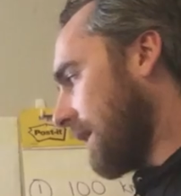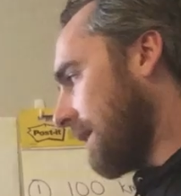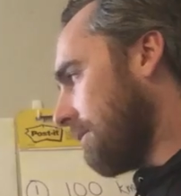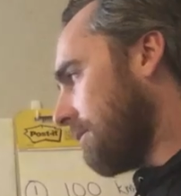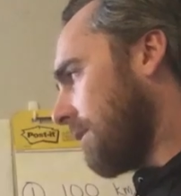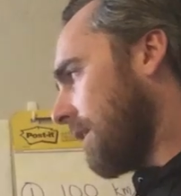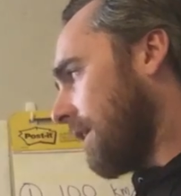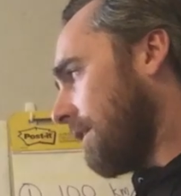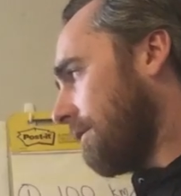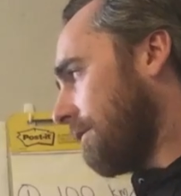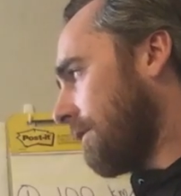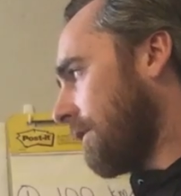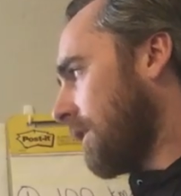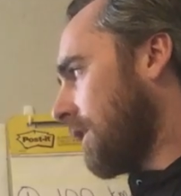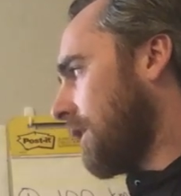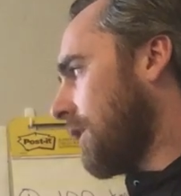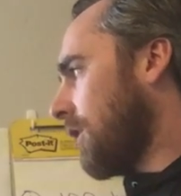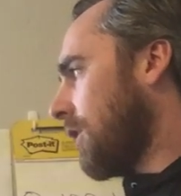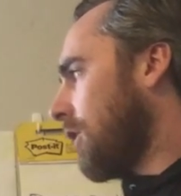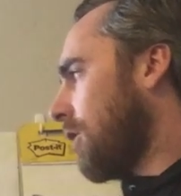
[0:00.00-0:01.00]
time graph,
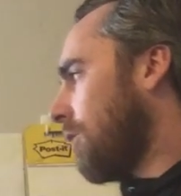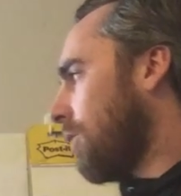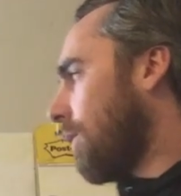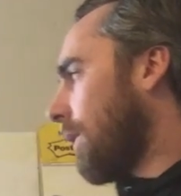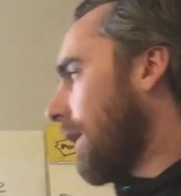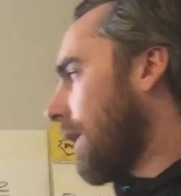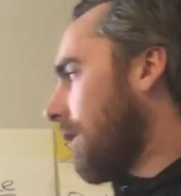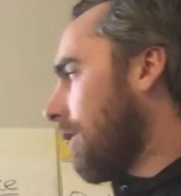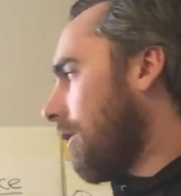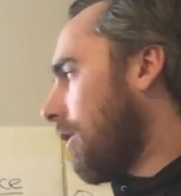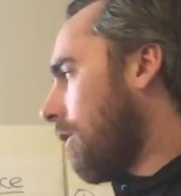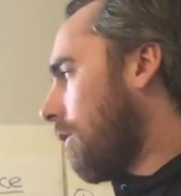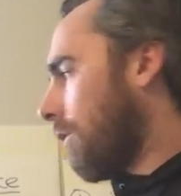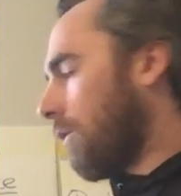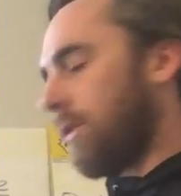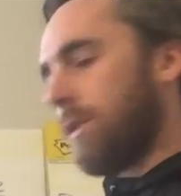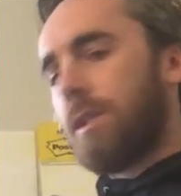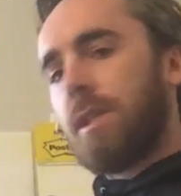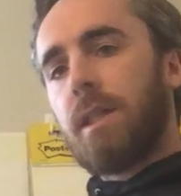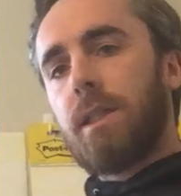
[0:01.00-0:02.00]
where a
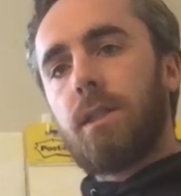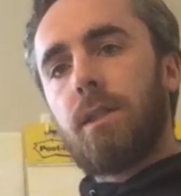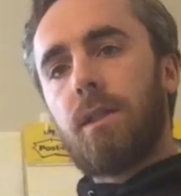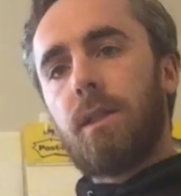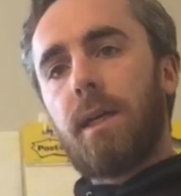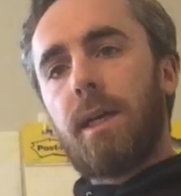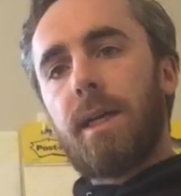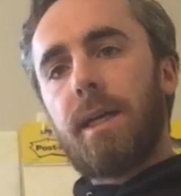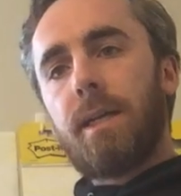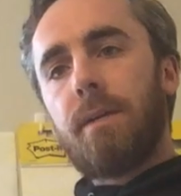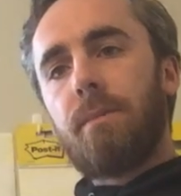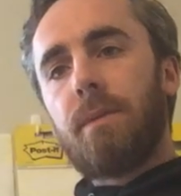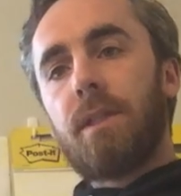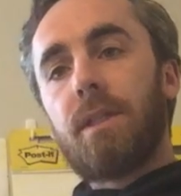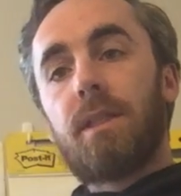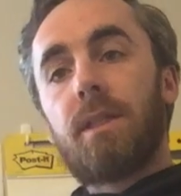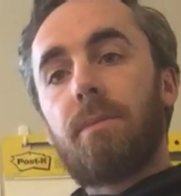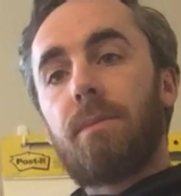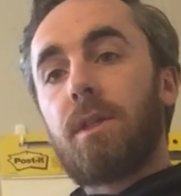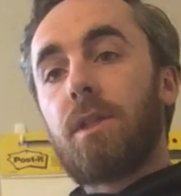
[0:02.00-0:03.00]
horizontal line
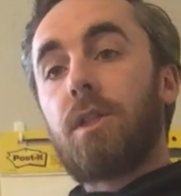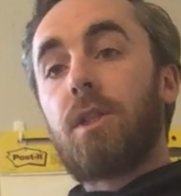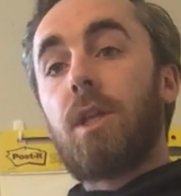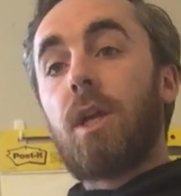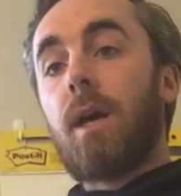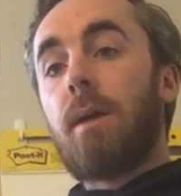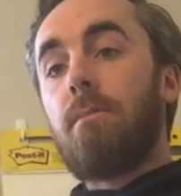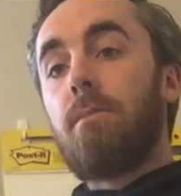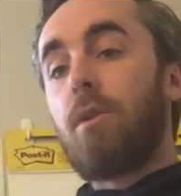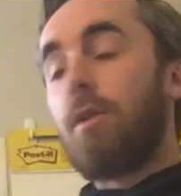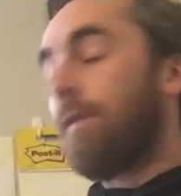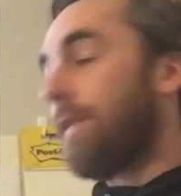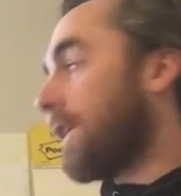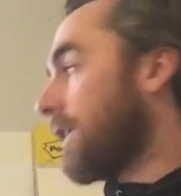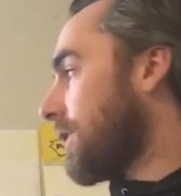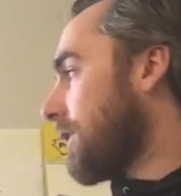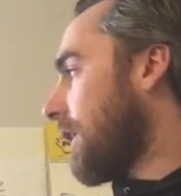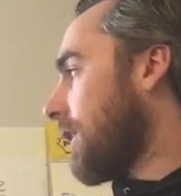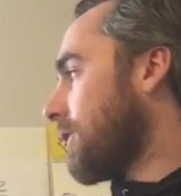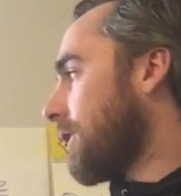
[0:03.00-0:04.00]
means something's not moving,
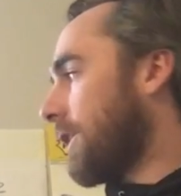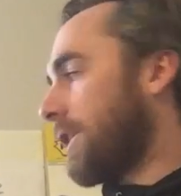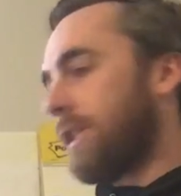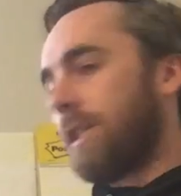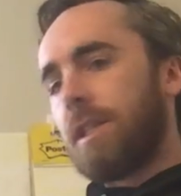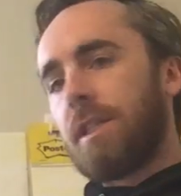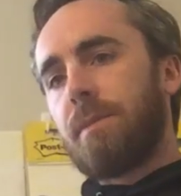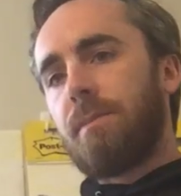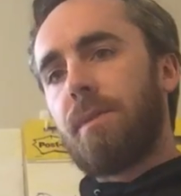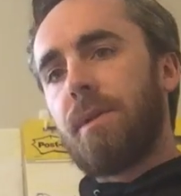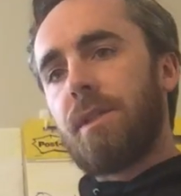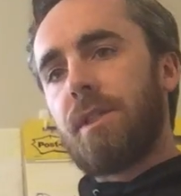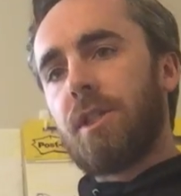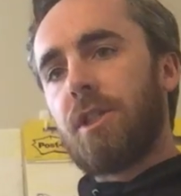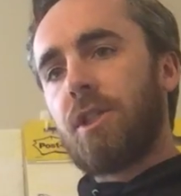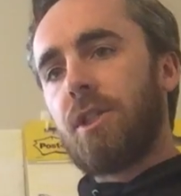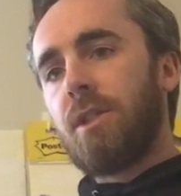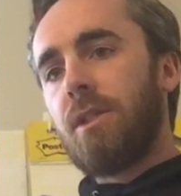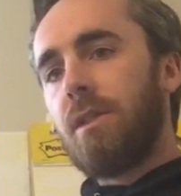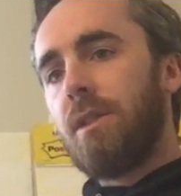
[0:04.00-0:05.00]
it's not changing its
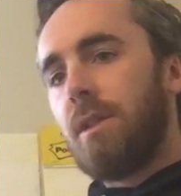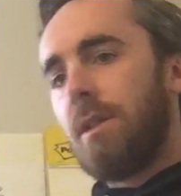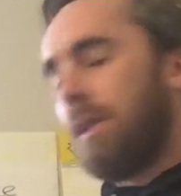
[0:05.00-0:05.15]
position.